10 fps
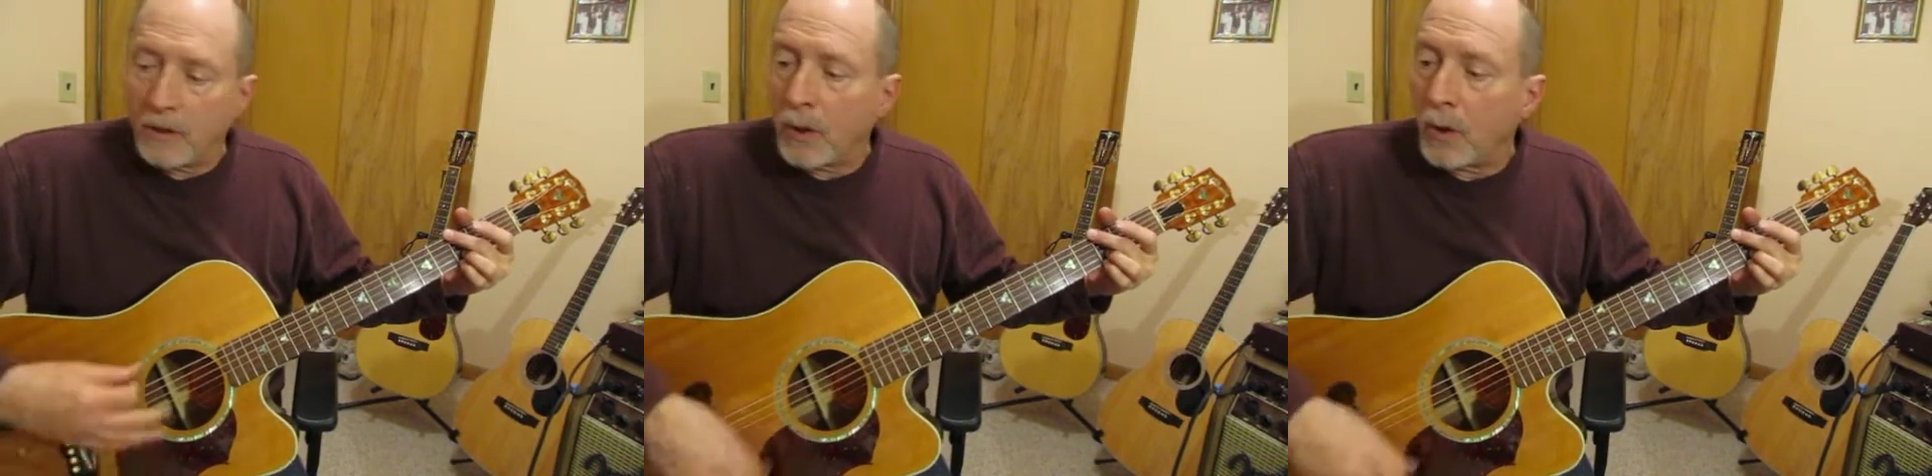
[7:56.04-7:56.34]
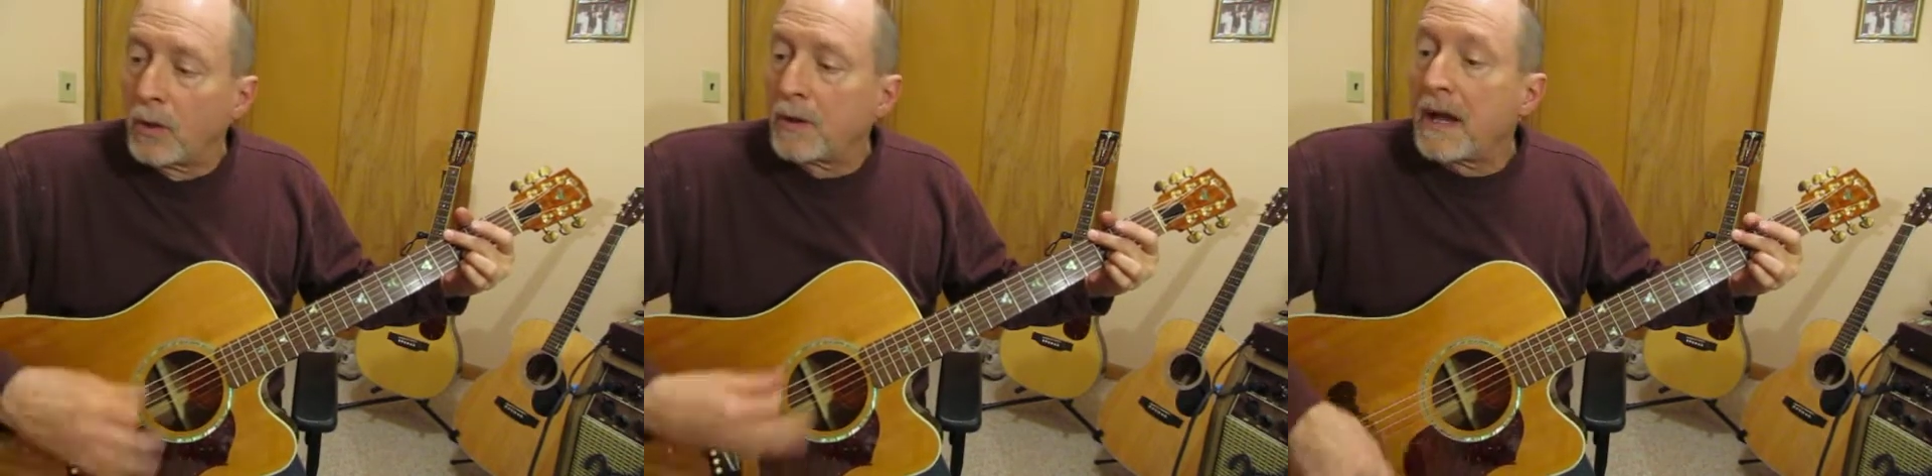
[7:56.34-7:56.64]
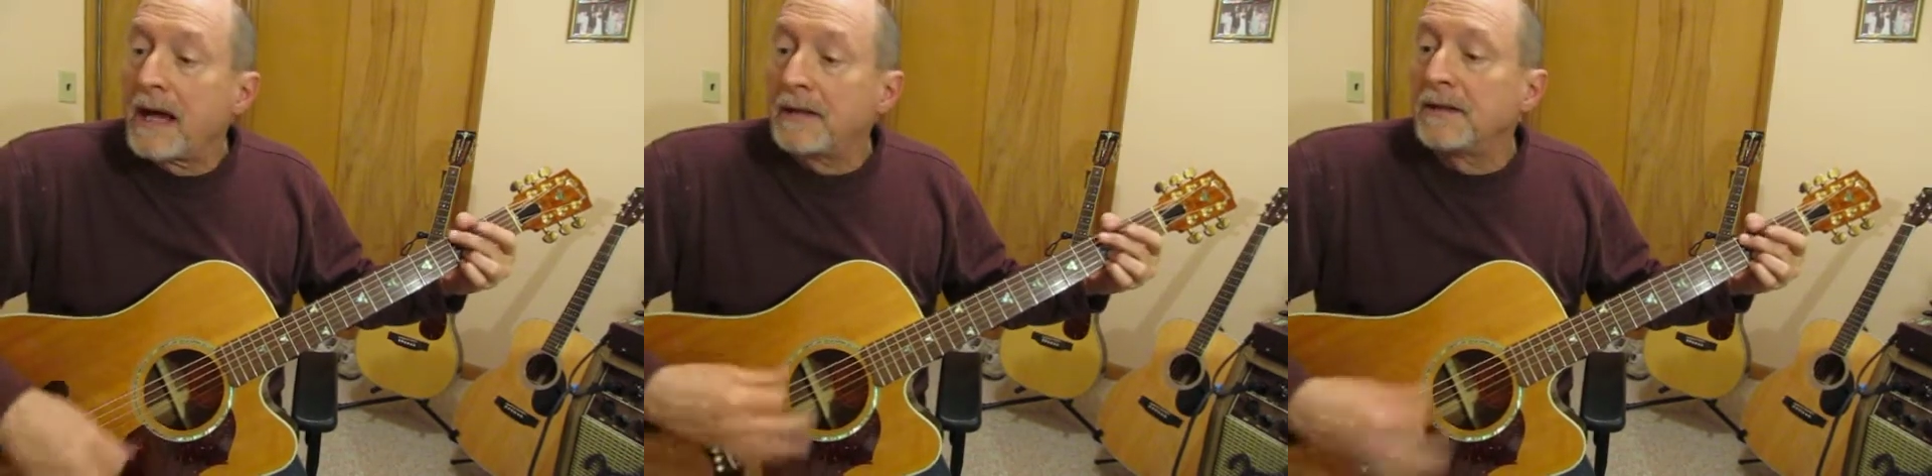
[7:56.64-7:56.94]
Lord,
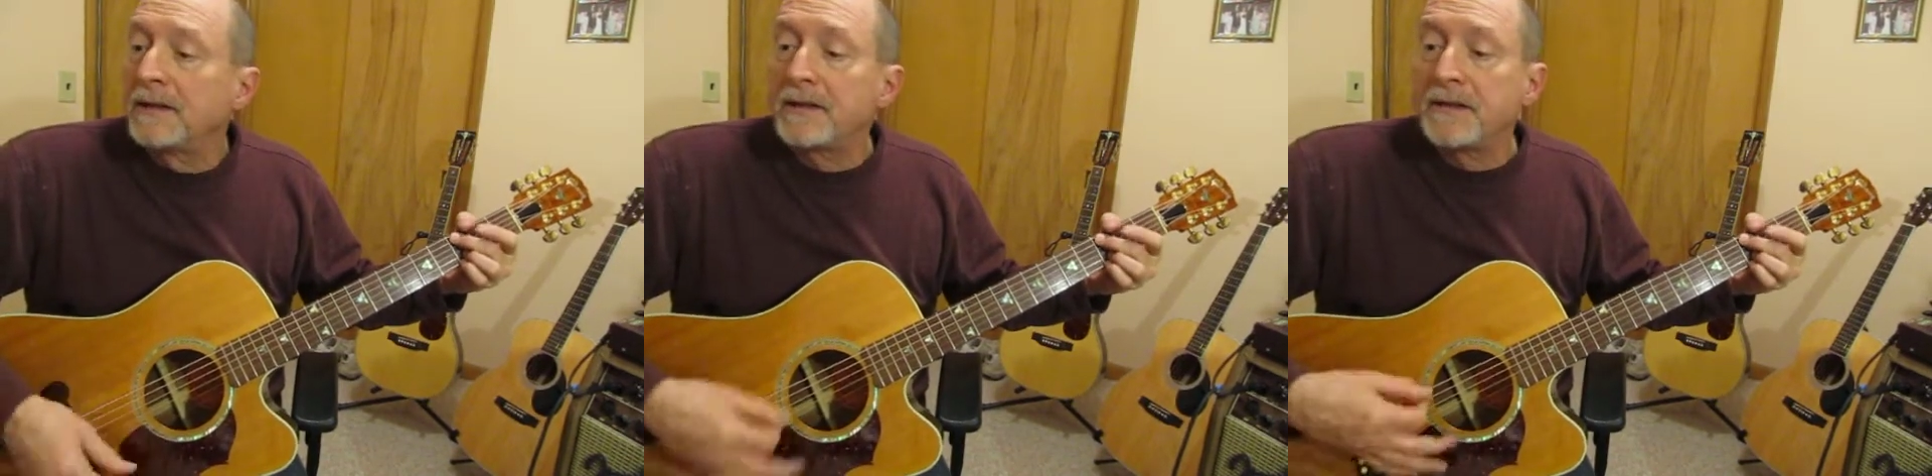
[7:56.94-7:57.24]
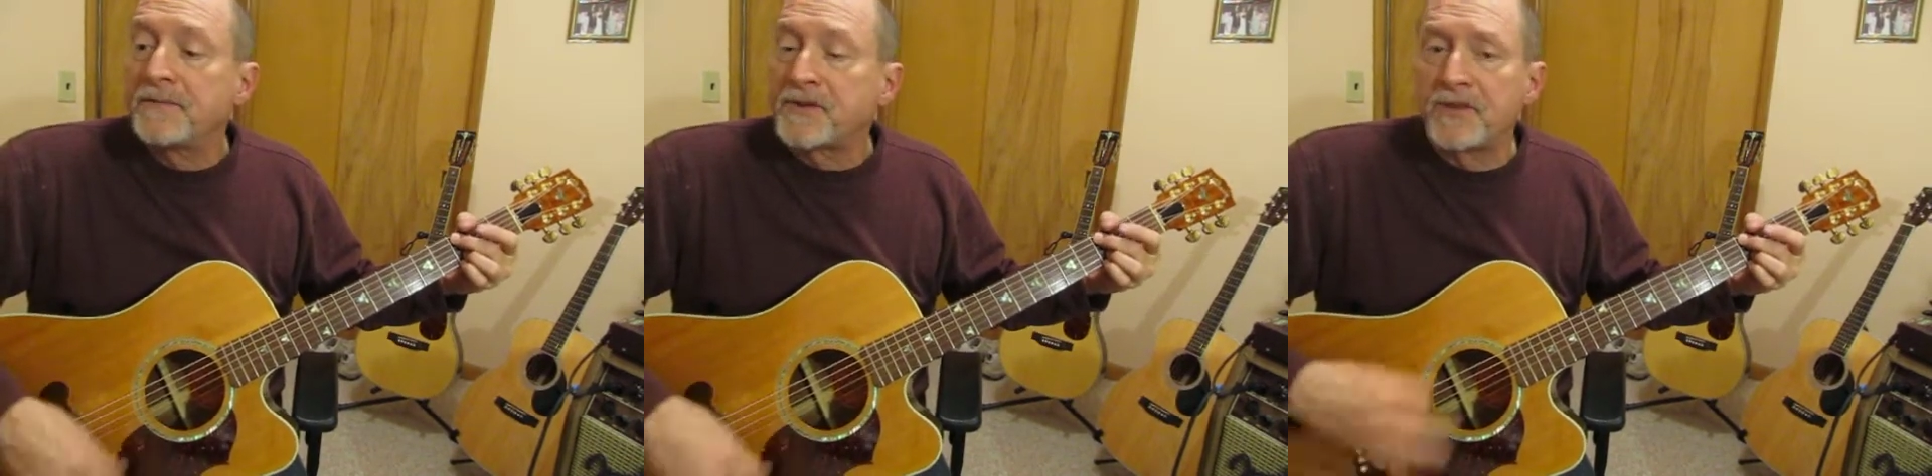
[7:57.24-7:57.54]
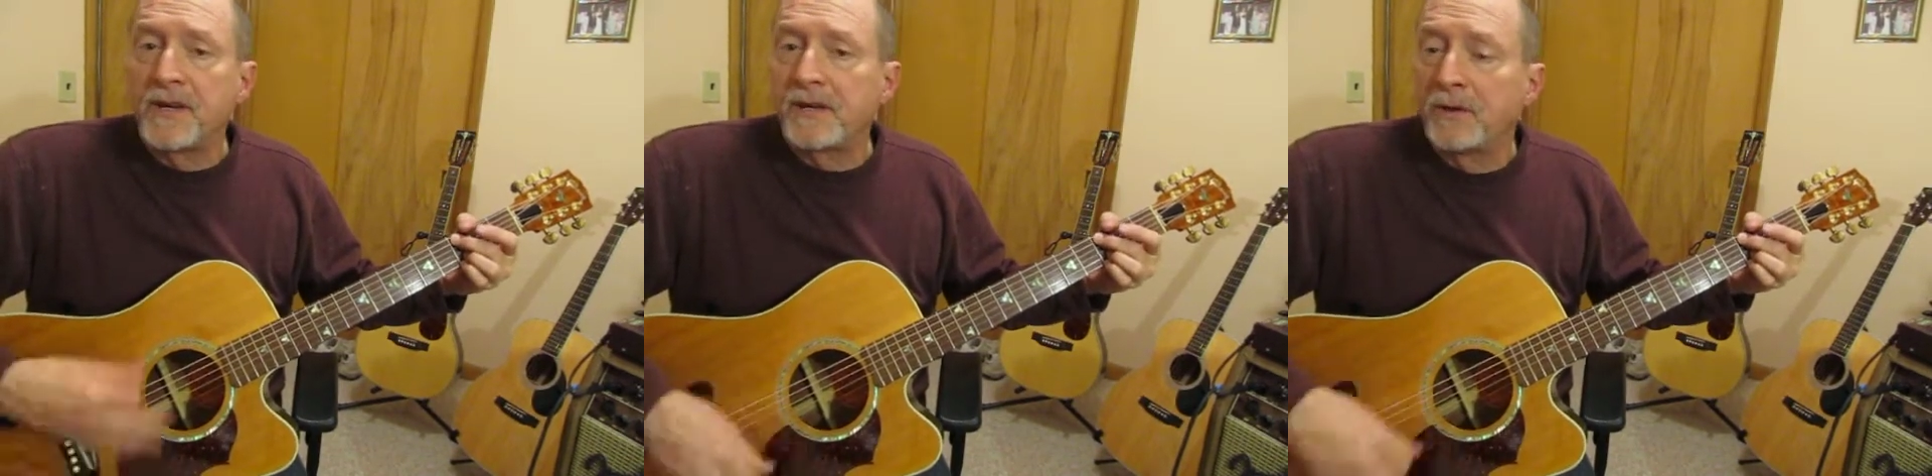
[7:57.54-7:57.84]
I love to
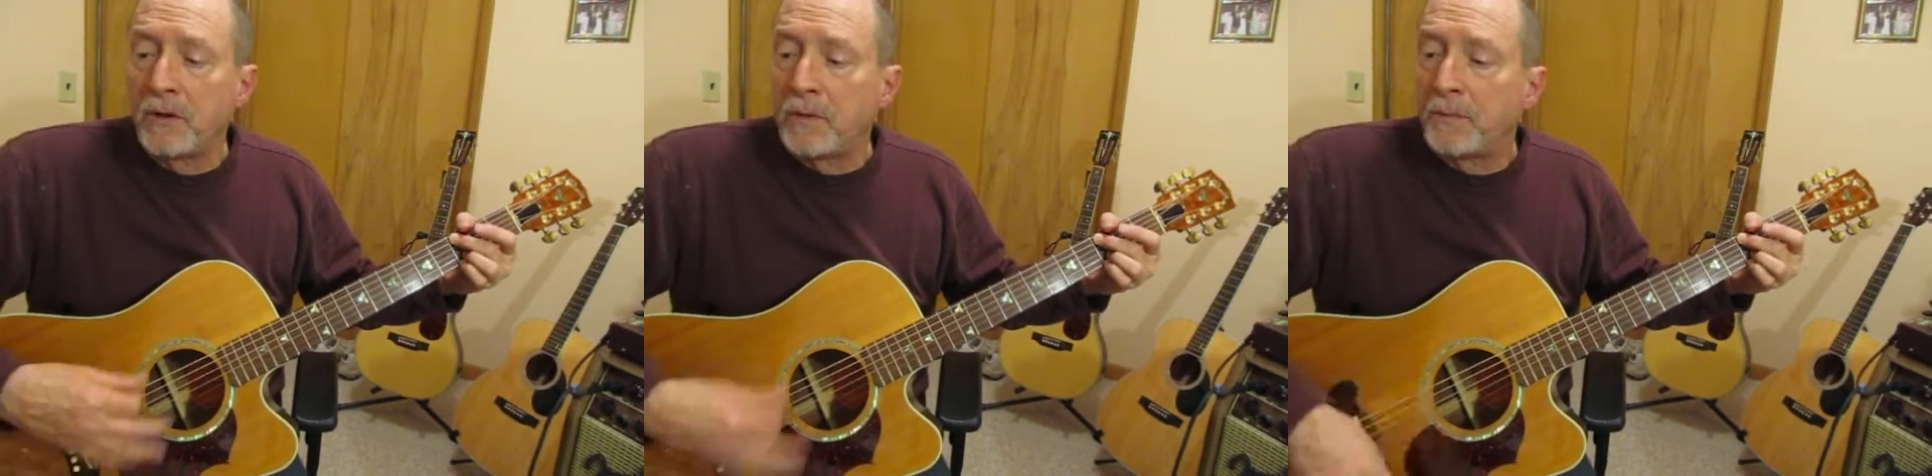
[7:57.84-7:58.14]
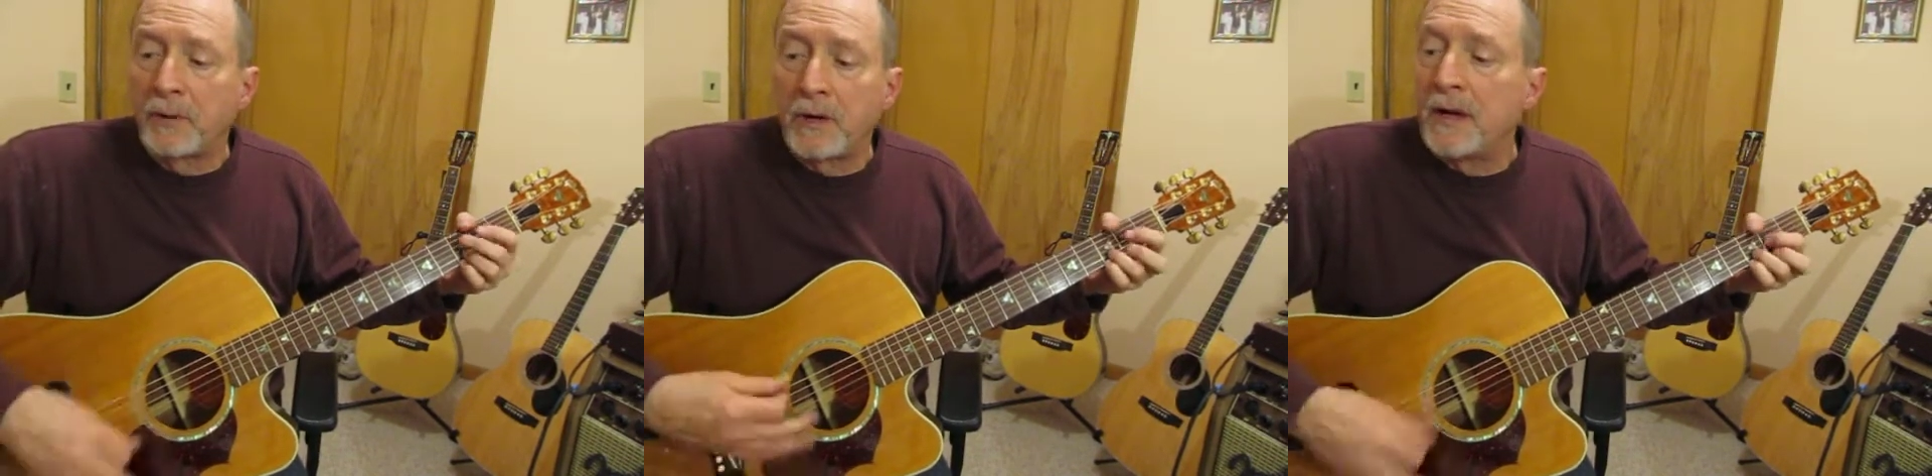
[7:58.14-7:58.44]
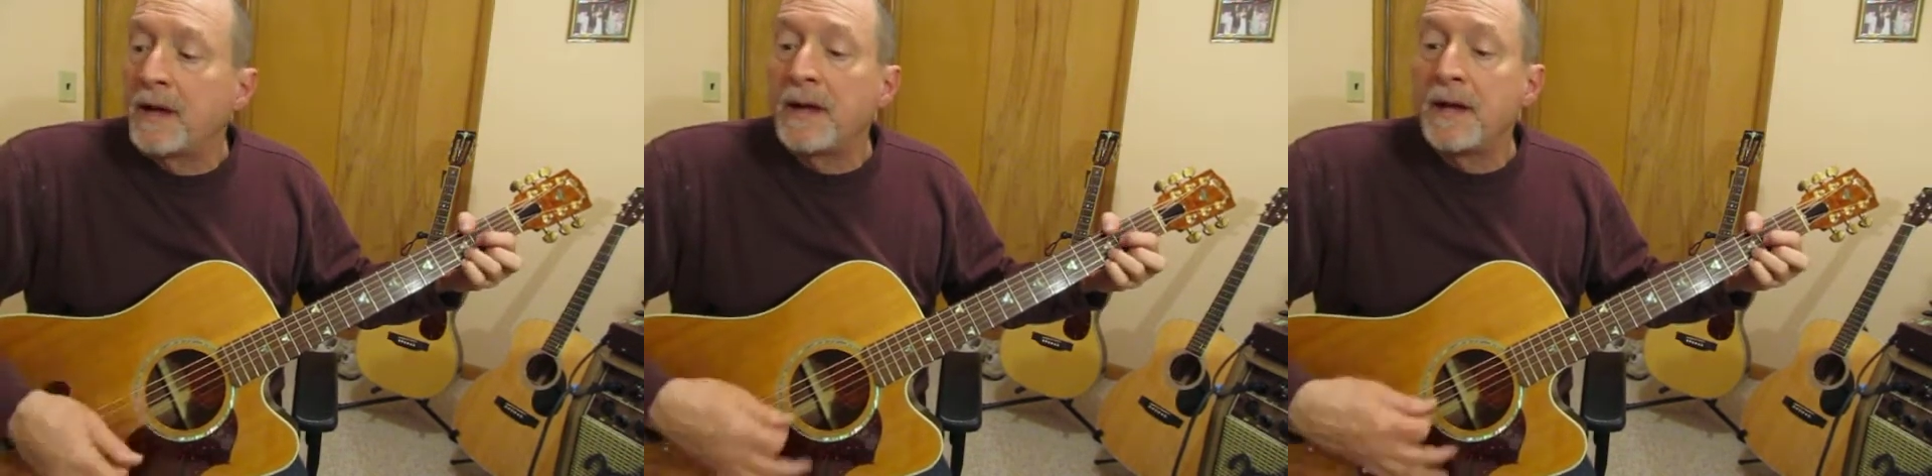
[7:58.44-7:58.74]
sing your
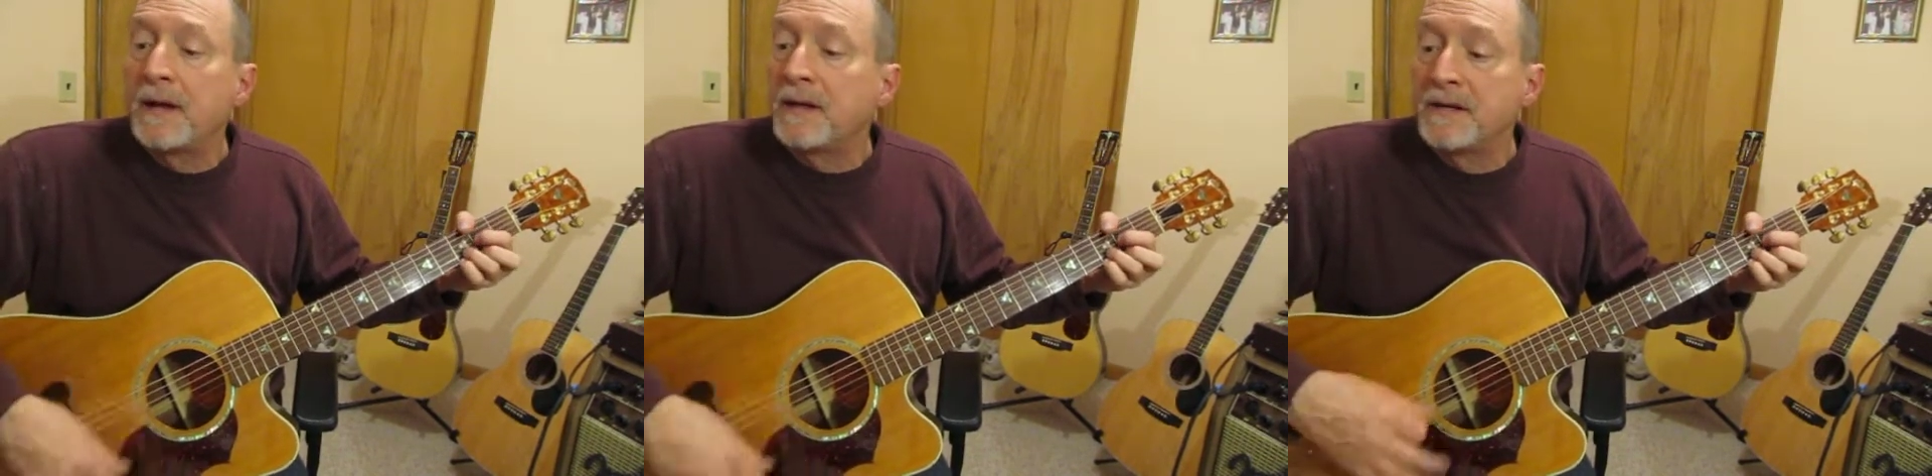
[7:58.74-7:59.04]
praises.